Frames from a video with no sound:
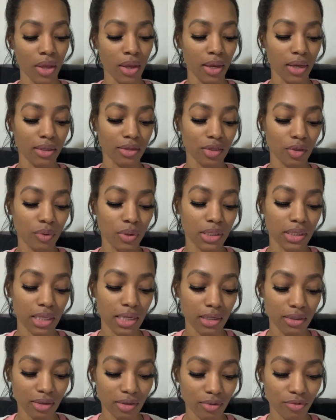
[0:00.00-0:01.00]
And so it's
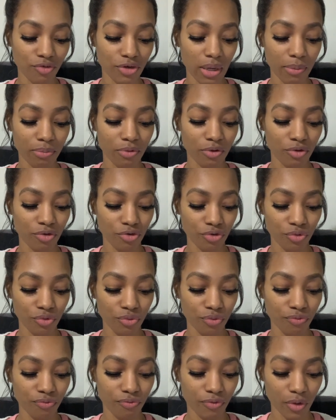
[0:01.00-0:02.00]
Esther chapter
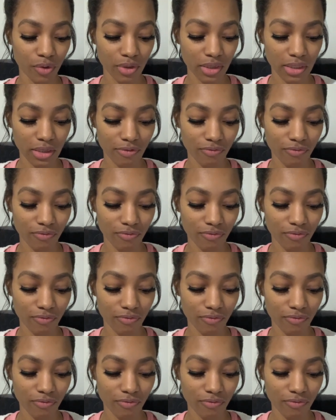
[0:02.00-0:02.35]
2, verses